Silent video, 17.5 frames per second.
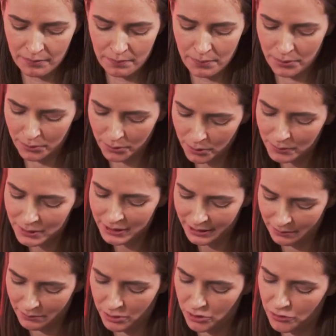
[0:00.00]
can
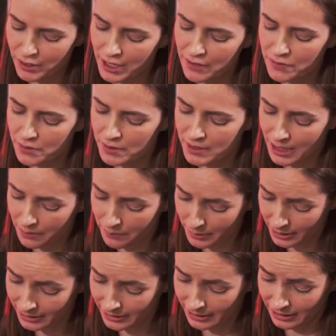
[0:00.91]
procurement teams drive
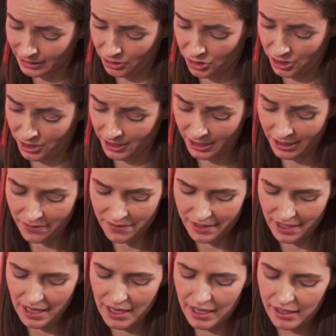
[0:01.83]
sustainability
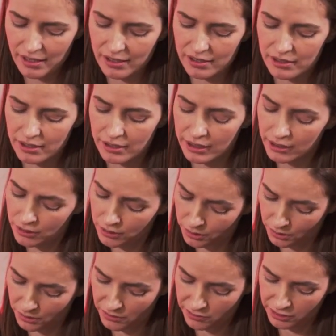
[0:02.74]
initiatives in
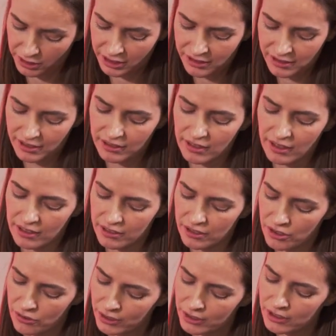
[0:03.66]
industries that
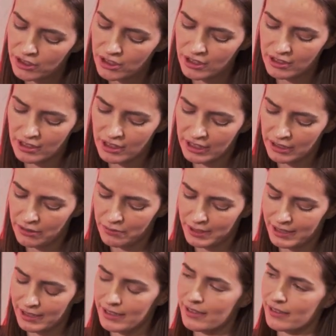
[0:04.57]
are
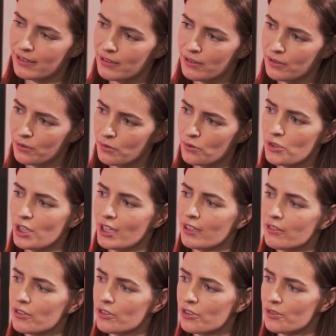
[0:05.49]
traditionally resistant to
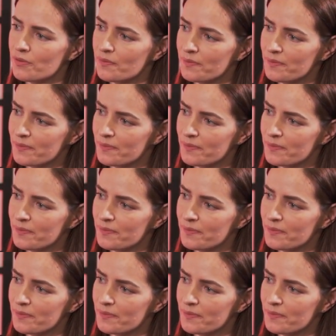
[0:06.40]
change?